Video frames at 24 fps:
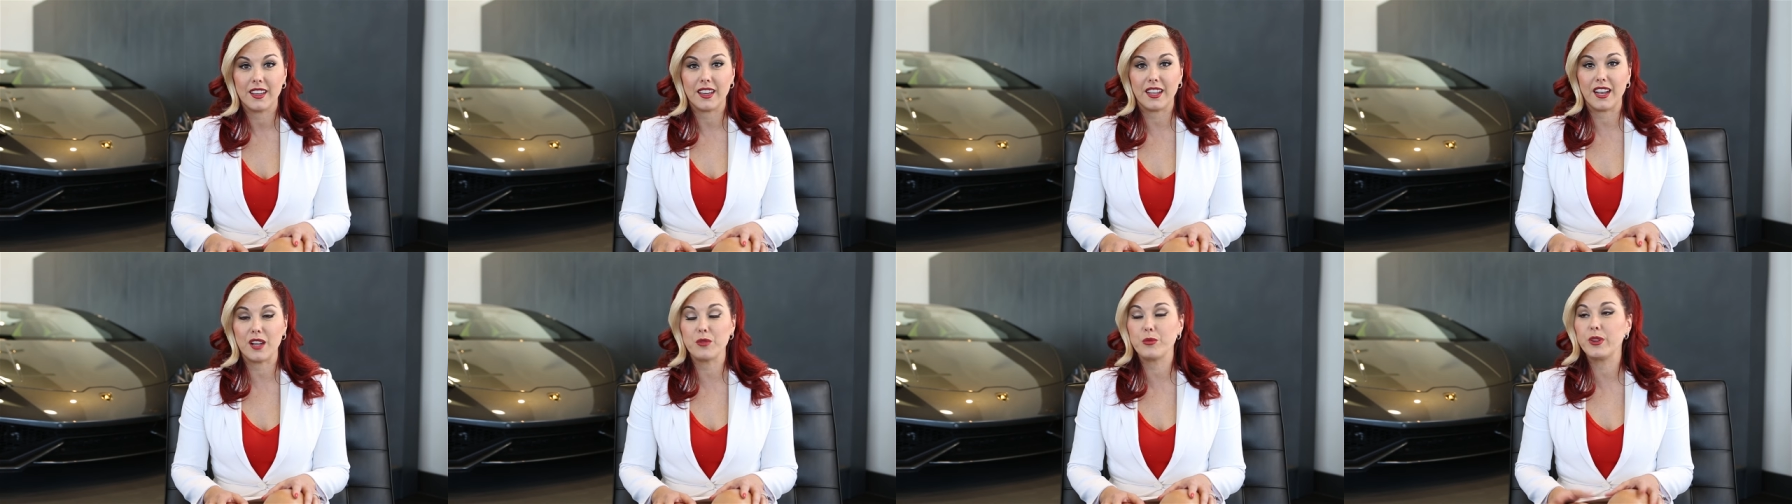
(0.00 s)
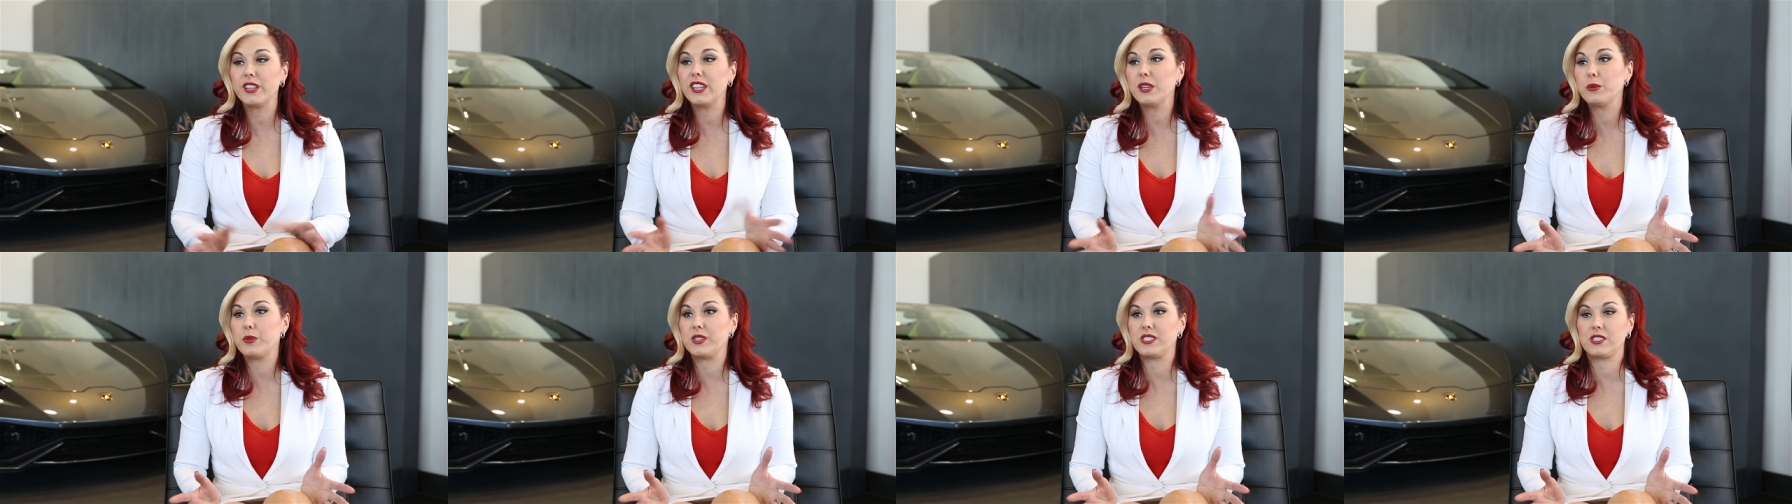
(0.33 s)
And I
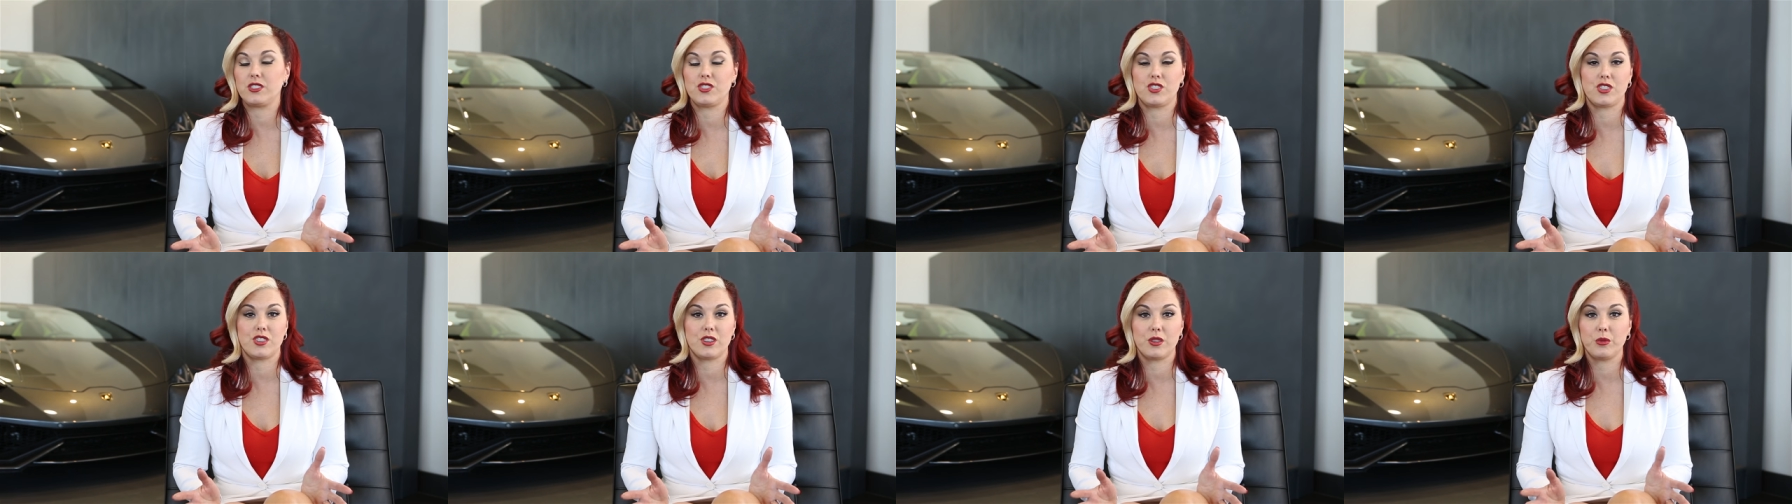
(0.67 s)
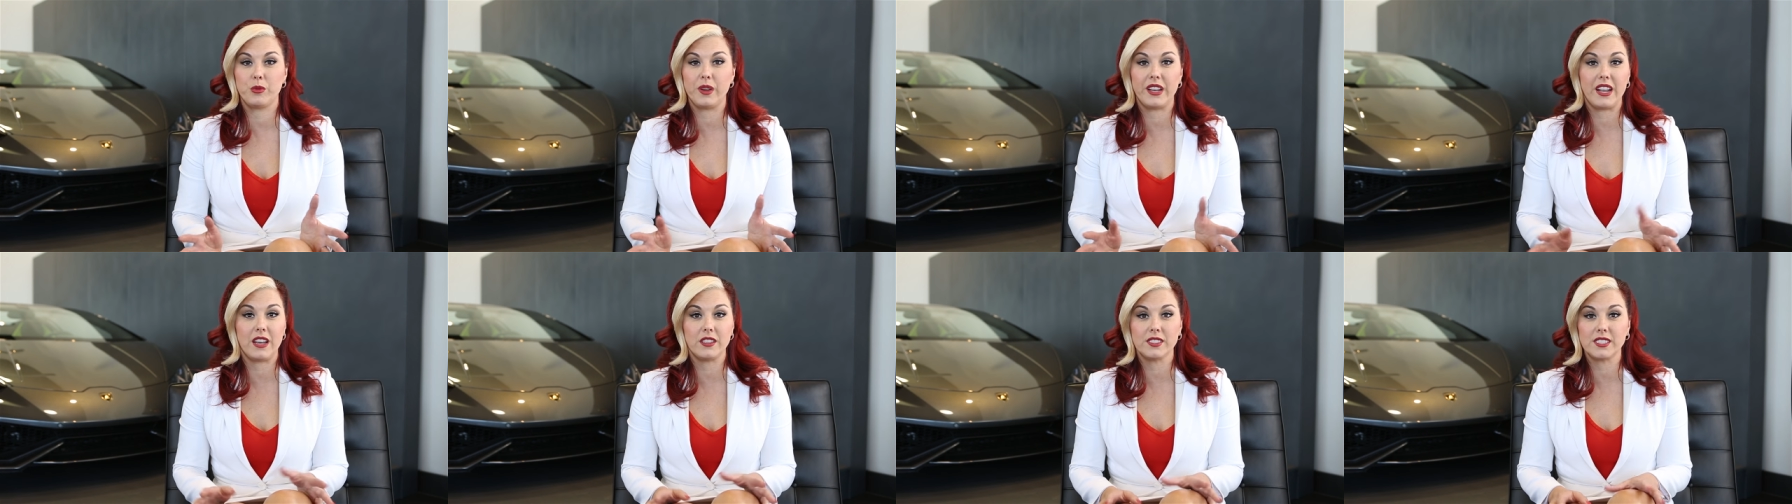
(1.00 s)
really wasn't
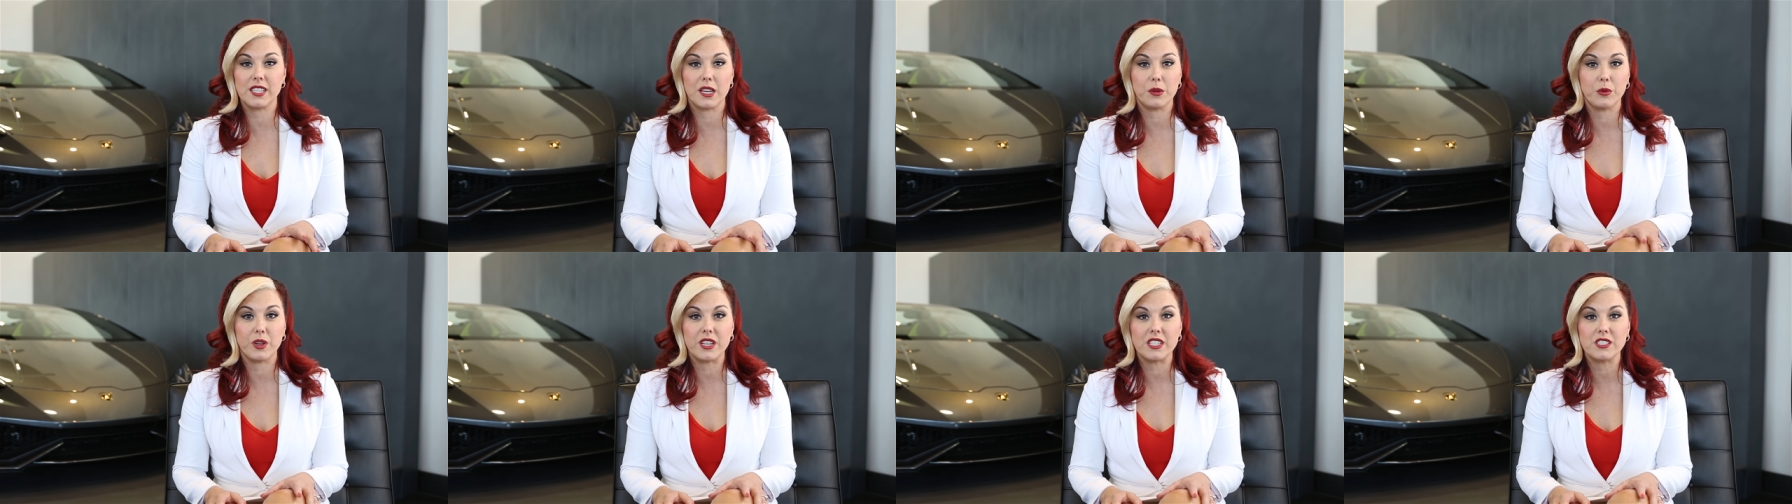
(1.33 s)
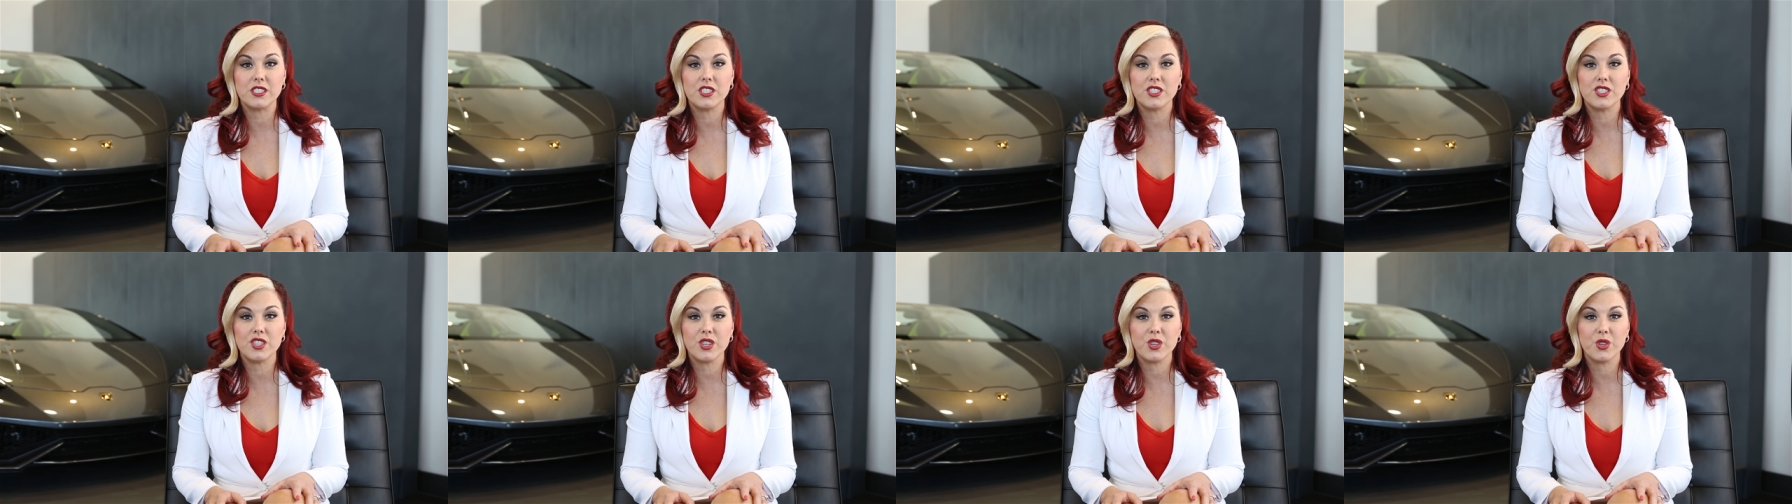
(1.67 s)
sure what else I
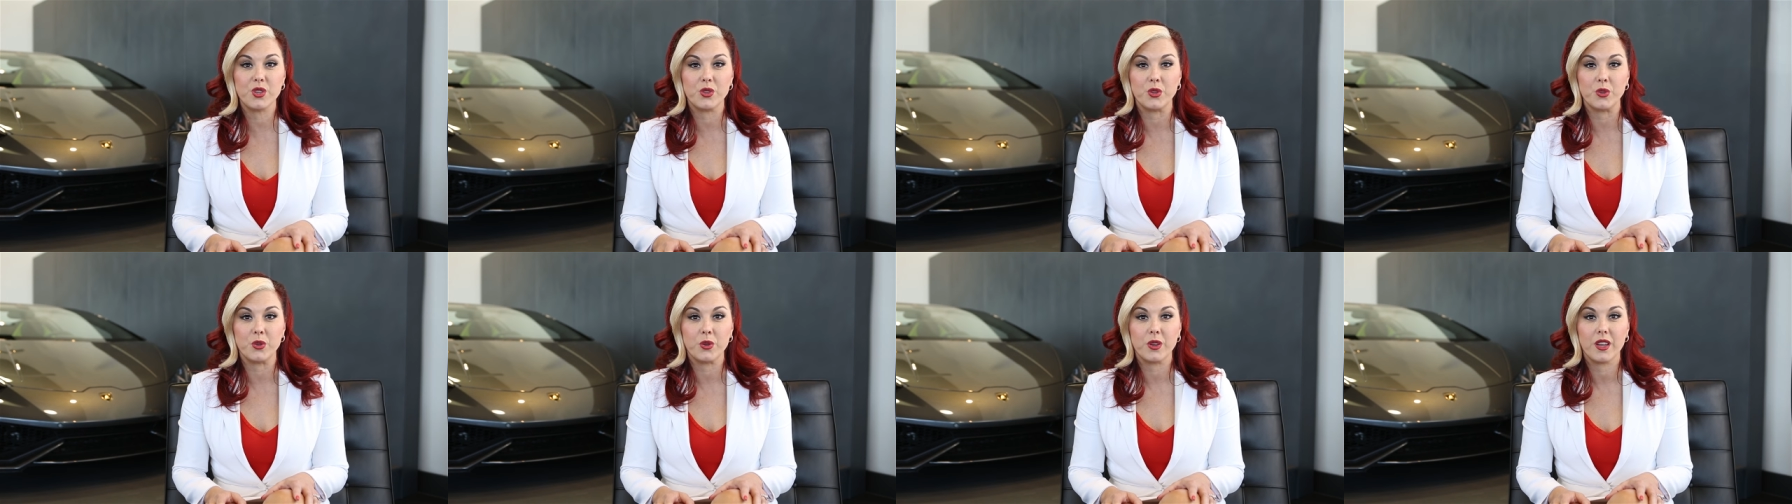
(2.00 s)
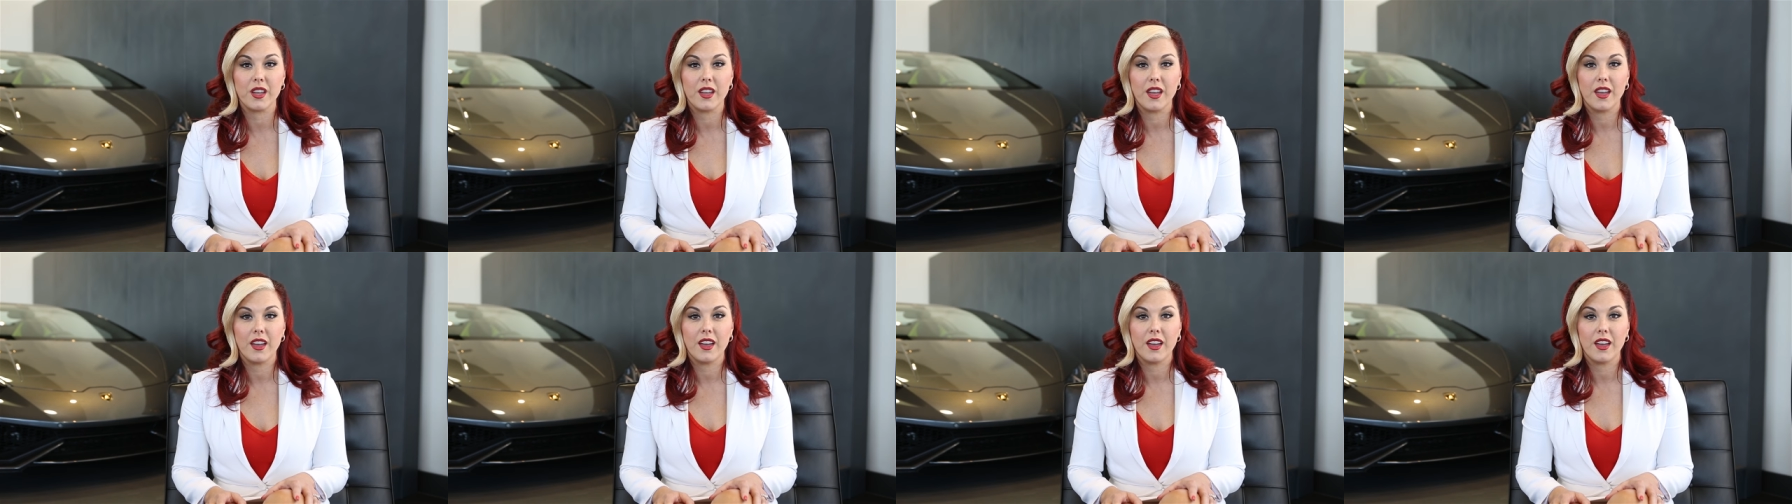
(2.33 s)
wanted to do.